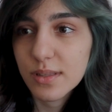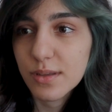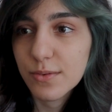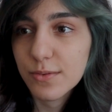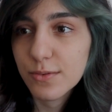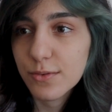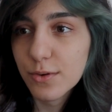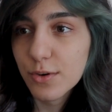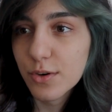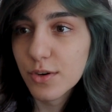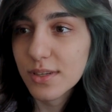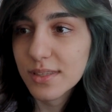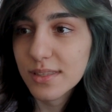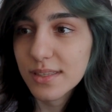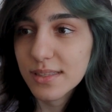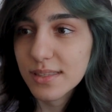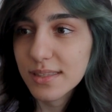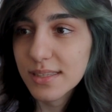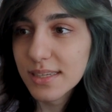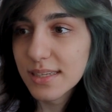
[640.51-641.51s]
the work,
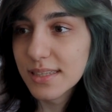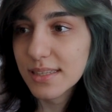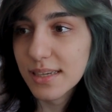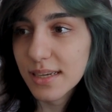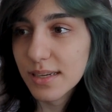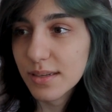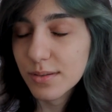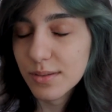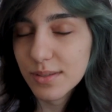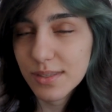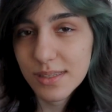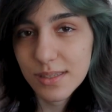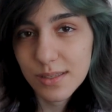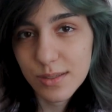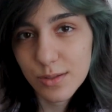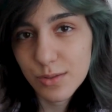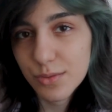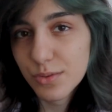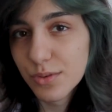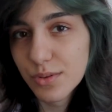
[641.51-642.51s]
the details, the
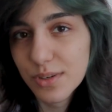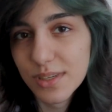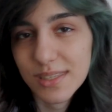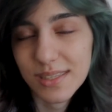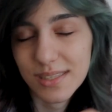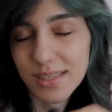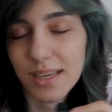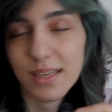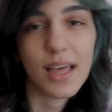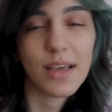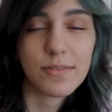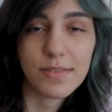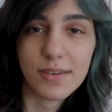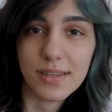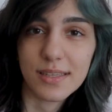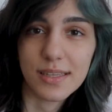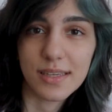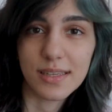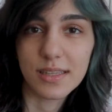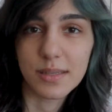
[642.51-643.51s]
stories, the
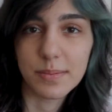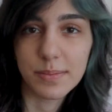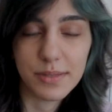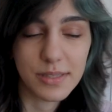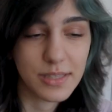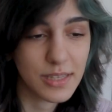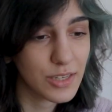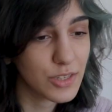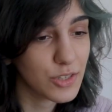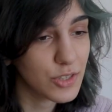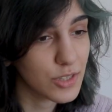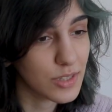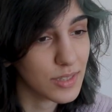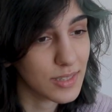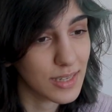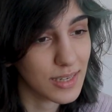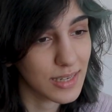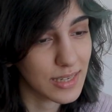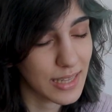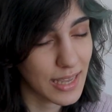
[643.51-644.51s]
everything, the potential
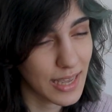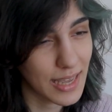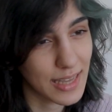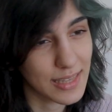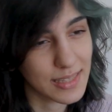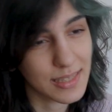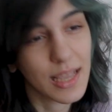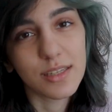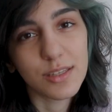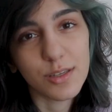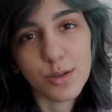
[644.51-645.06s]
that it has.